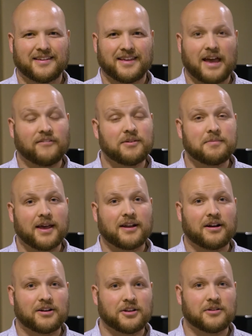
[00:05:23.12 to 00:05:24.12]
Having bad
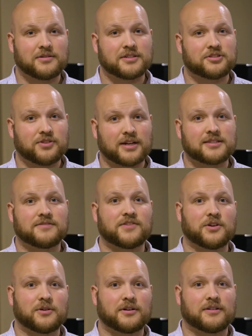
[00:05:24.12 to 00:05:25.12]
audio distracts the
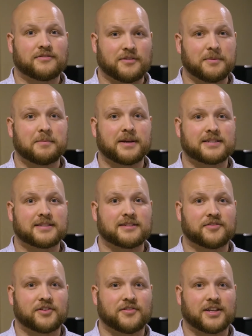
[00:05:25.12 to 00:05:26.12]
viewer from the message
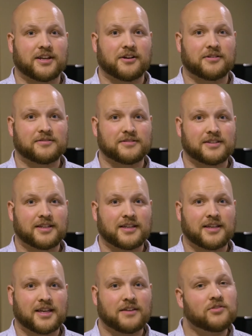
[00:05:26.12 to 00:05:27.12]
of your video.
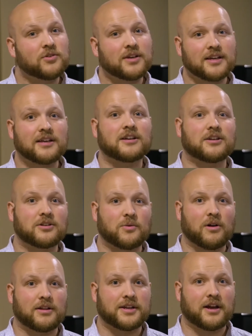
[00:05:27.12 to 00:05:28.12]
If you can get good
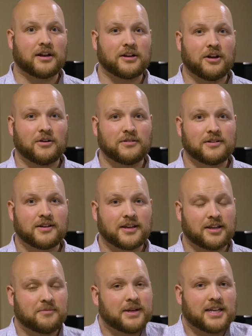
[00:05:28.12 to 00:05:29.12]
quality audio,
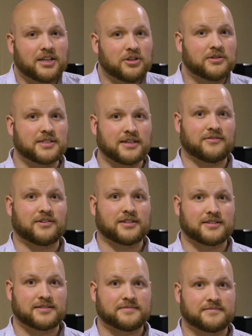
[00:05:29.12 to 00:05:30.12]
it'll make a huge
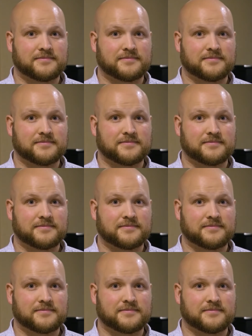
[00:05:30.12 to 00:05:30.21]
difference.